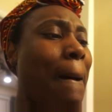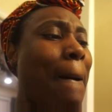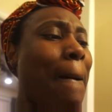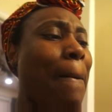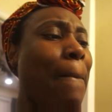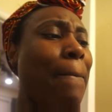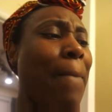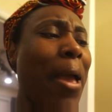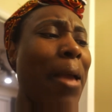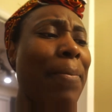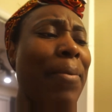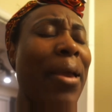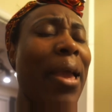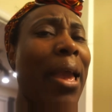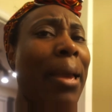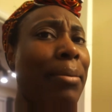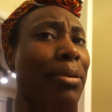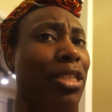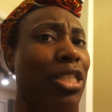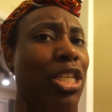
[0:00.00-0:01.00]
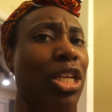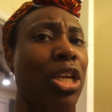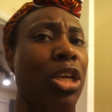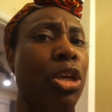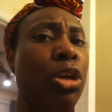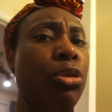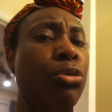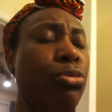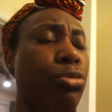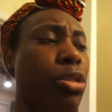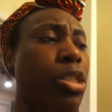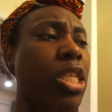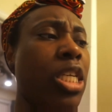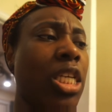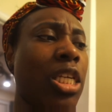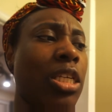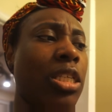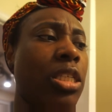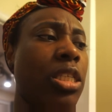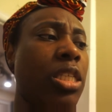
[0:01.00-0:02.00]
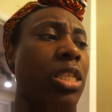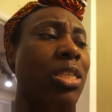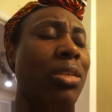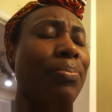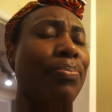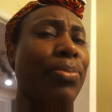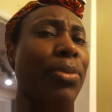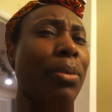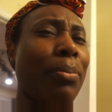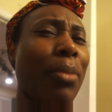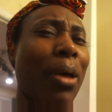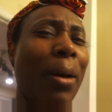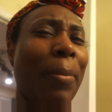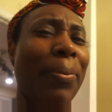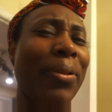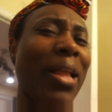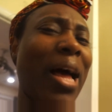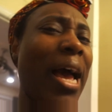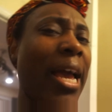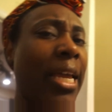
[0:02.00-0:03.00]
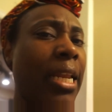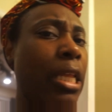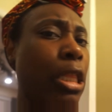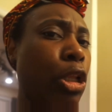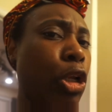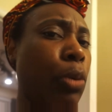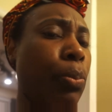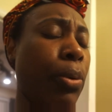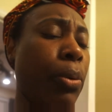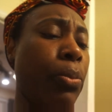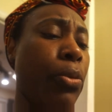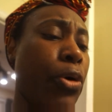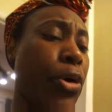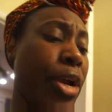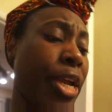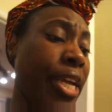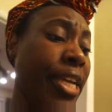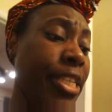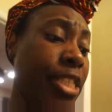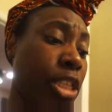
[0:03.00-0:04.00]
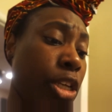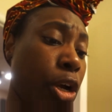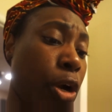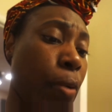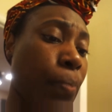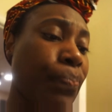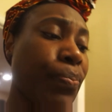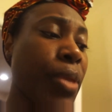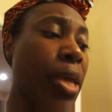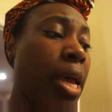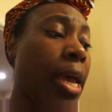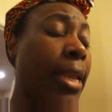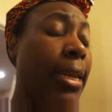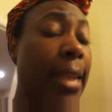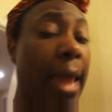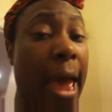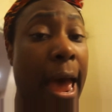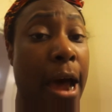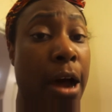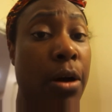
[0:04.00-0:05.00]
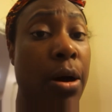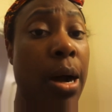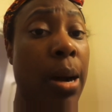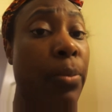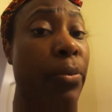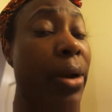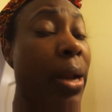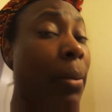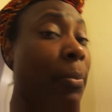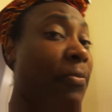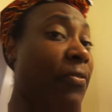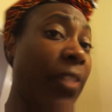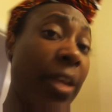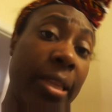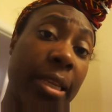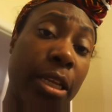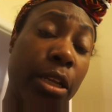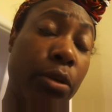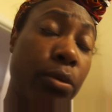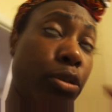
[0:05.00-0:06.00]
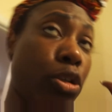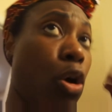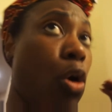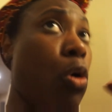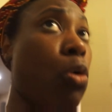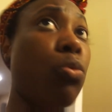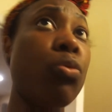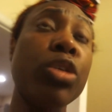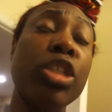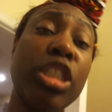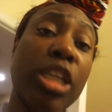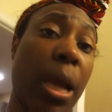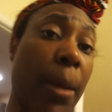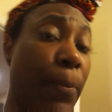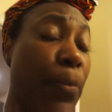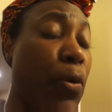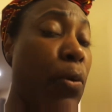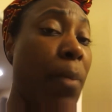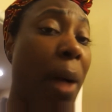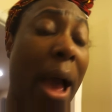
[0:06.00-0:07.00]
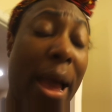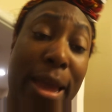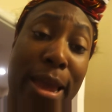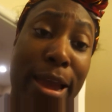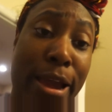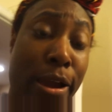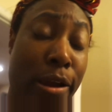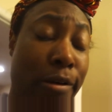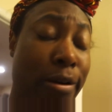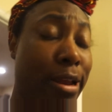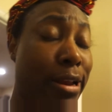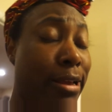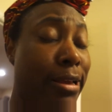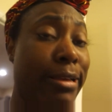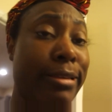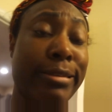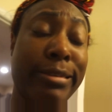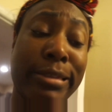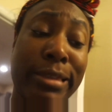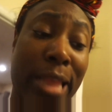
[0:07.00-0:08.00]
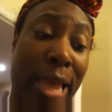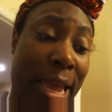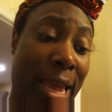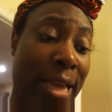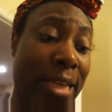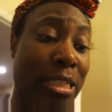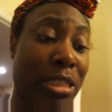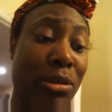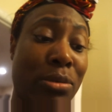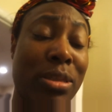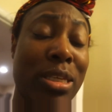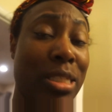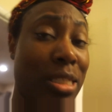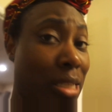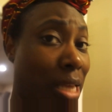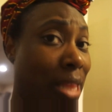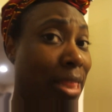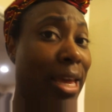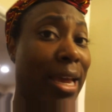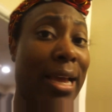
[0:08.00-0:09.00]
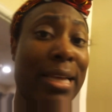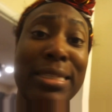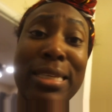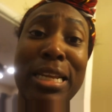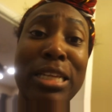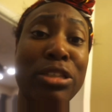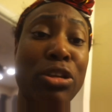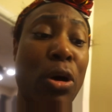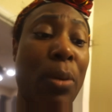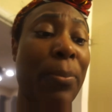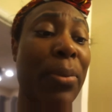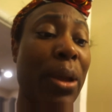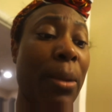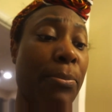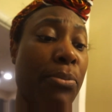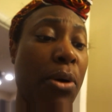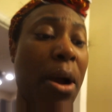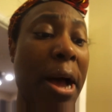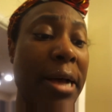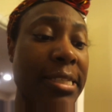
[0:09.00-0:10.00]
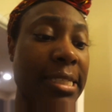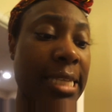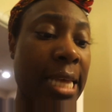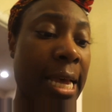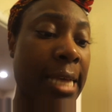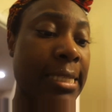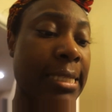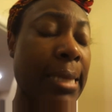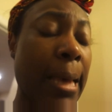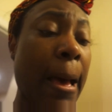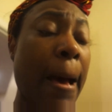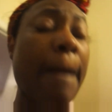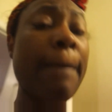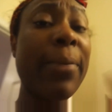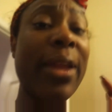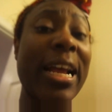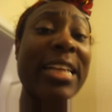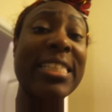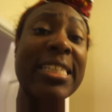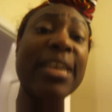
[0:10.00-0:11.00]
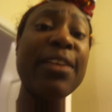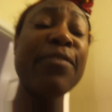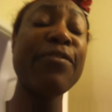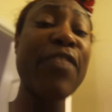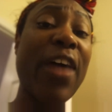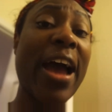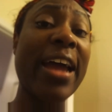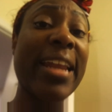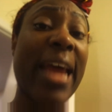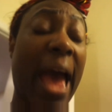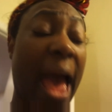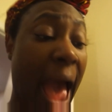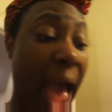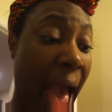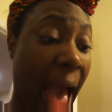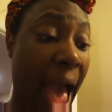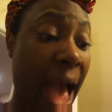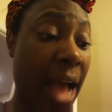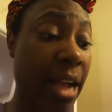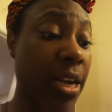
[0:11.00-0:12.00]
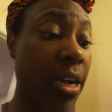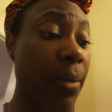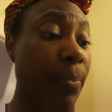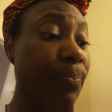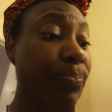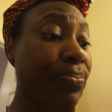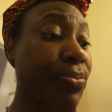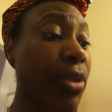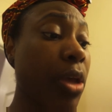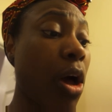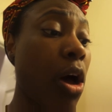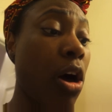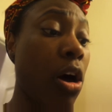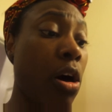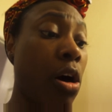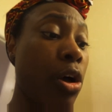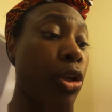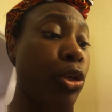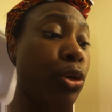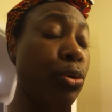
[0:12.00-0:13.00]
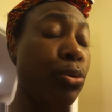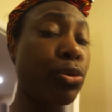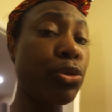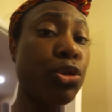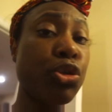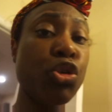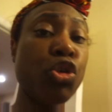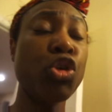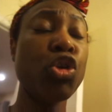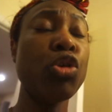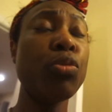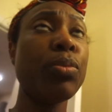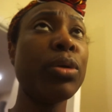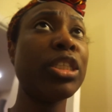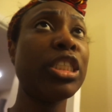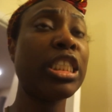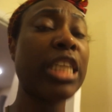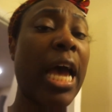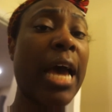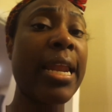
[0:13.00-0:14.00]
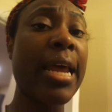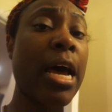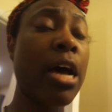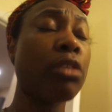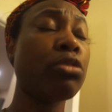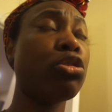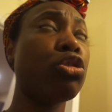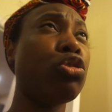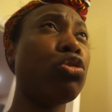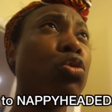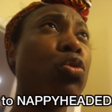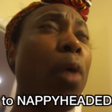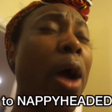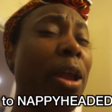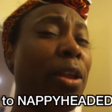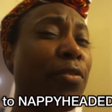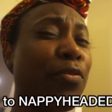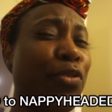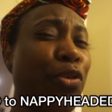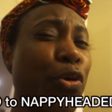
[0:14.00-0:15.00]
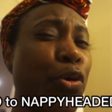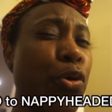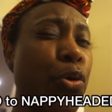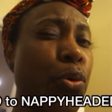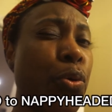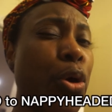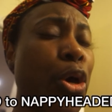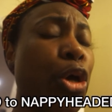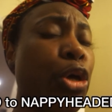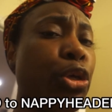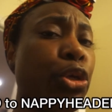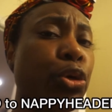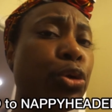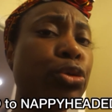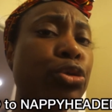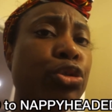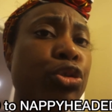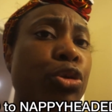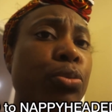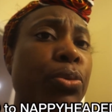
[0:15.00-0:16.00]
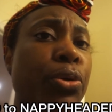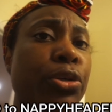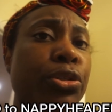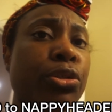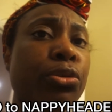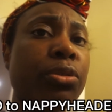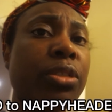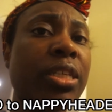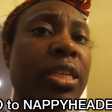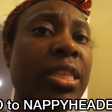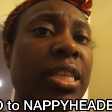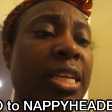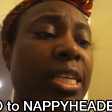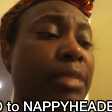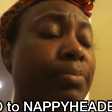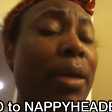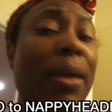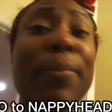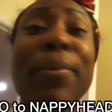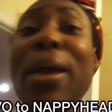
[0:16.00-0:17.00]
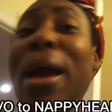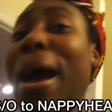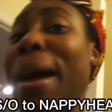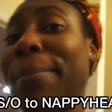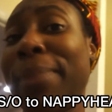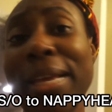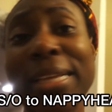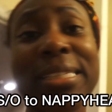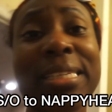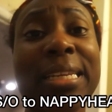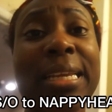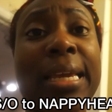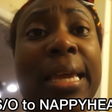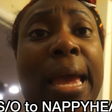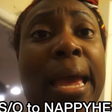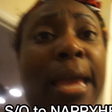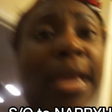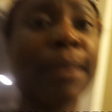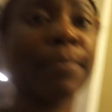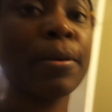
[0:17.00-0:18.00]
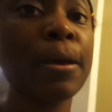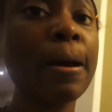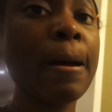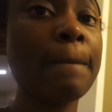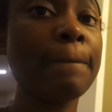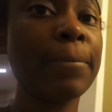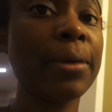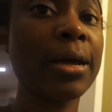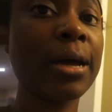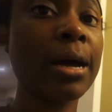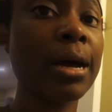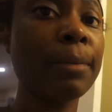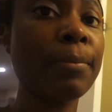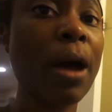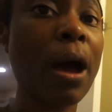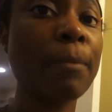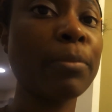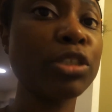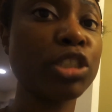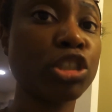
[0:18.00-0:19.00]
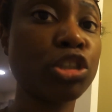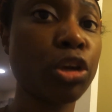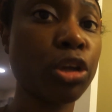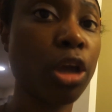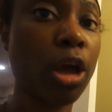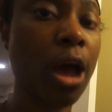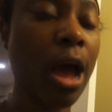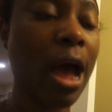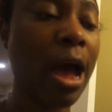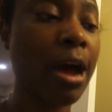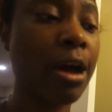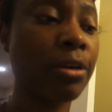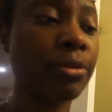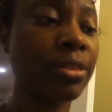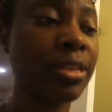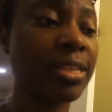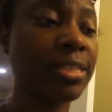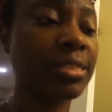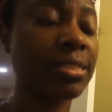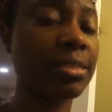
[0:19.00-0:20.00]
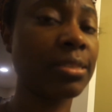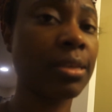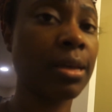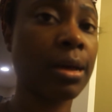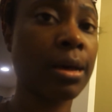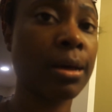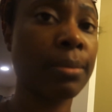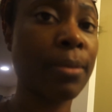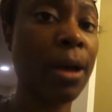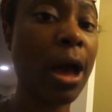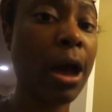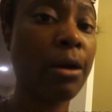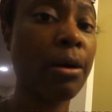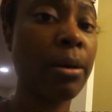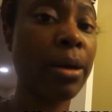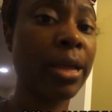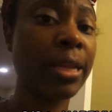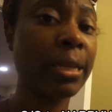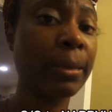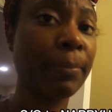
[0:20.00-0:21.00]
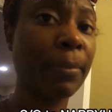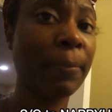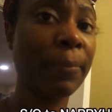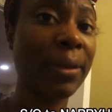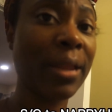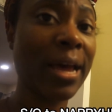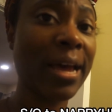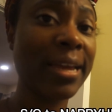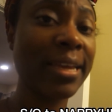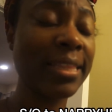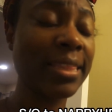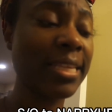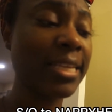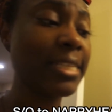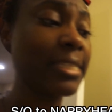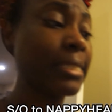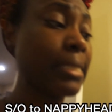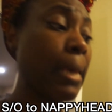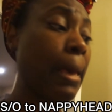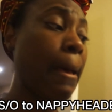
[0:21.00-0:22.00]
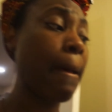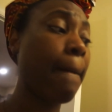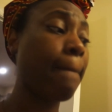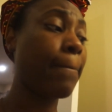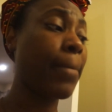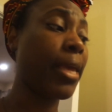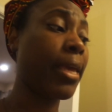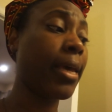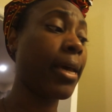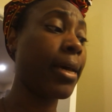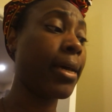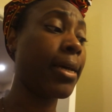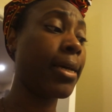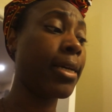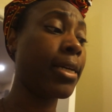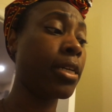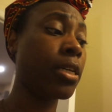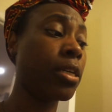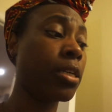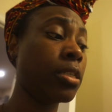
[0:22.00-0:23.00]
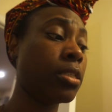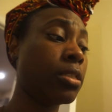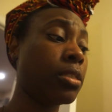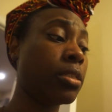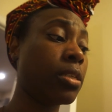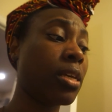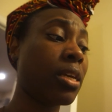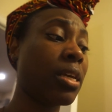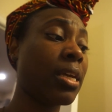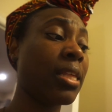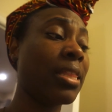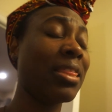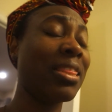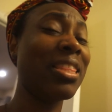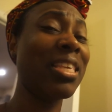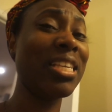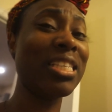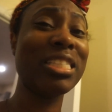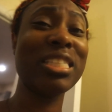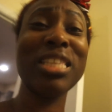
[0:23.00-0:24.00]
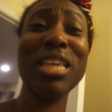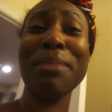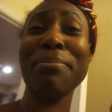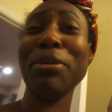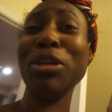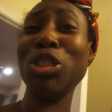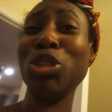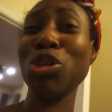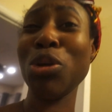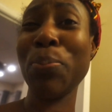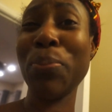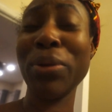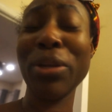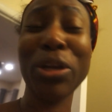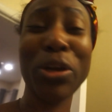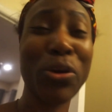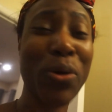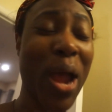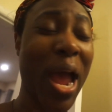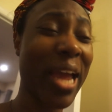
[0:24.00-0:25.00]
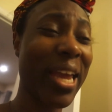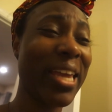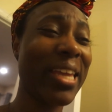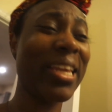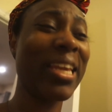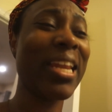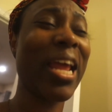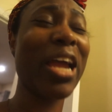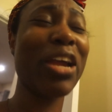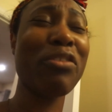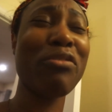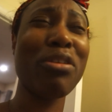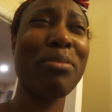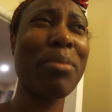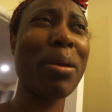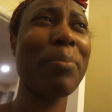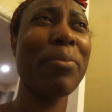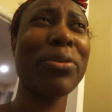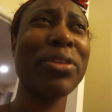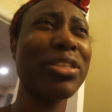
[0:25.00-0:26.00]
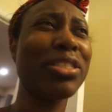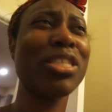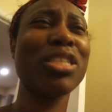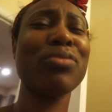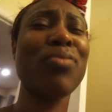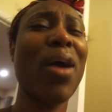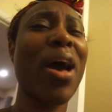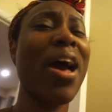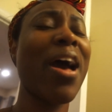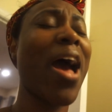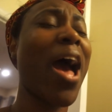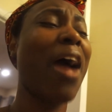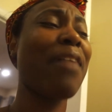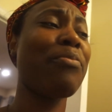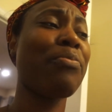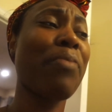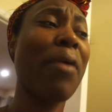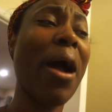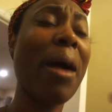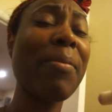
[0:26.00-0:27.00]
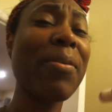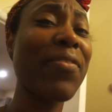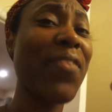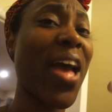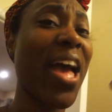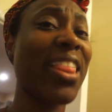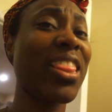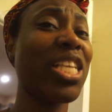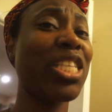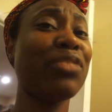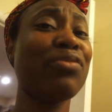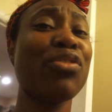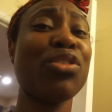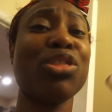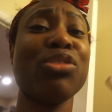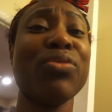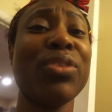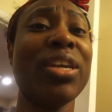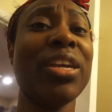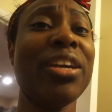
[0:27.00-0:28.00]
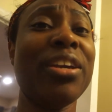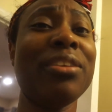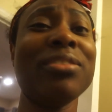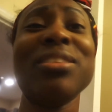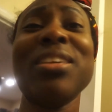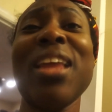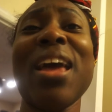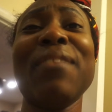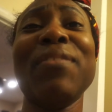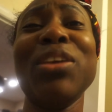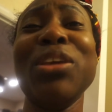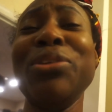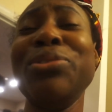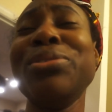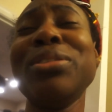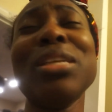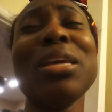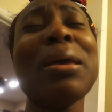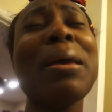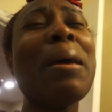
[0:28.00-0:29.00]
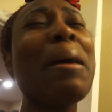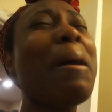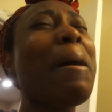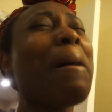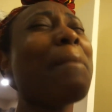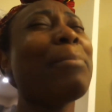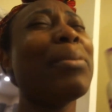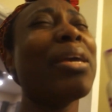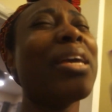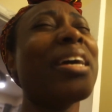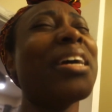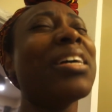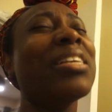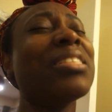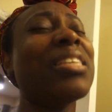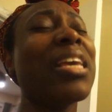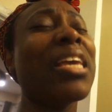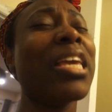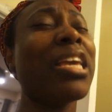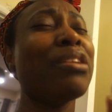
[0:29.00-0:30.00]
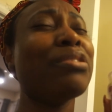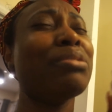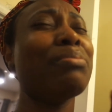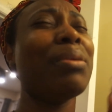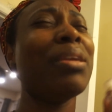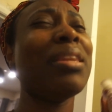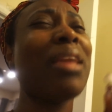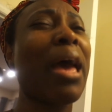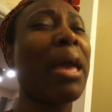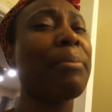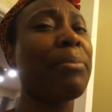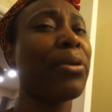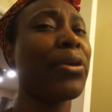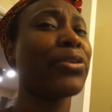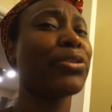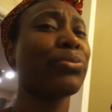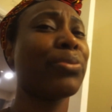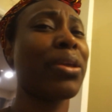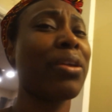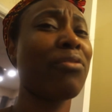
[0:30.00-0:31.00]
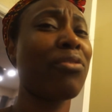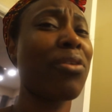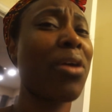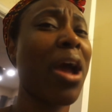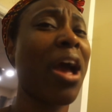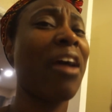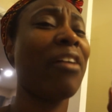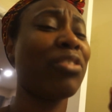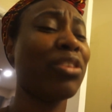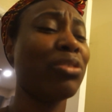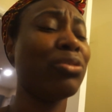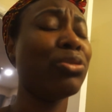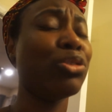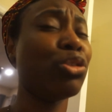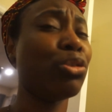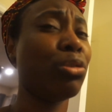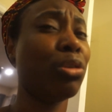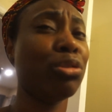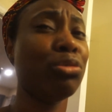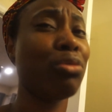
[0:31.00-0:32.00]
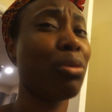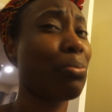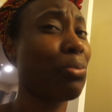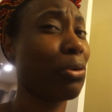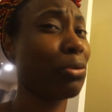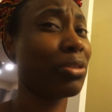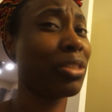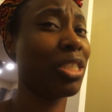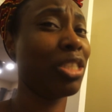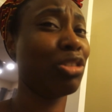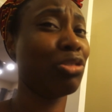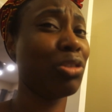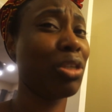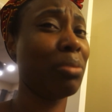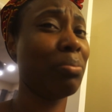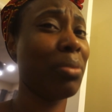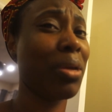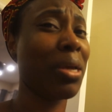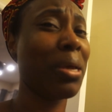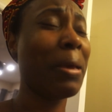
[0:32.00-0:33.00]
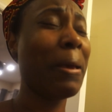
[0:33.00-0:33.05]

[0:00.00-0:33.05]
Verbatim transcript: may be able to use this, apply it a little bit more easier. Now, um, what I'm fitting to do is go shampoo my hair. It is late. So this, like I said, it's going to be a process. But I did find a hack on YouTube. Shout out to quite a few YouTubers who did this. Maybe I'm late to the game, but um, I'm gonna show y'all how this um, how I end up applying this because this thing be dripping and cracking and I can remember this is why I've probably had this for three years and haven't used it because it gives me nightmares whenever I have to truly do a protein treatment